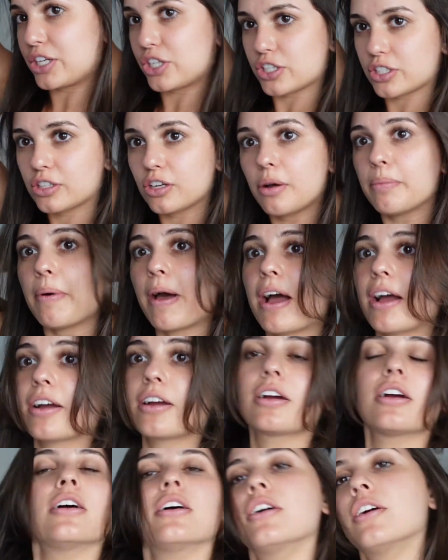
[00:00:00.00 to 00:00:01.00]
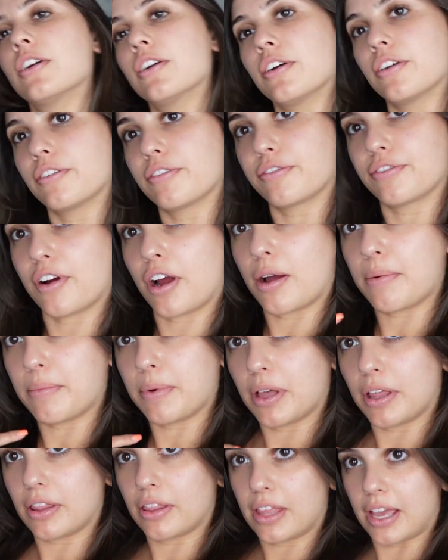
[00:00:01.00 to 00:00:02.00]
just got back
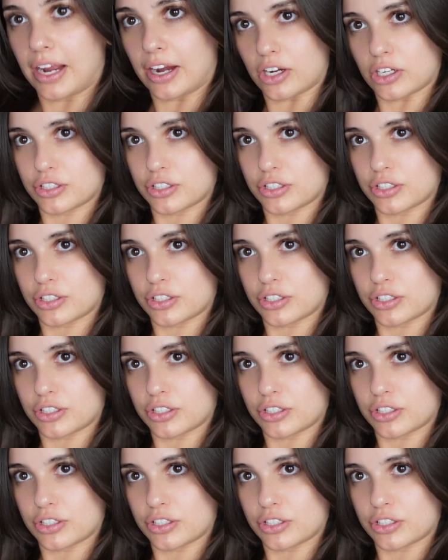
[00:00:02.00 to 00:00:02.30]
from the hair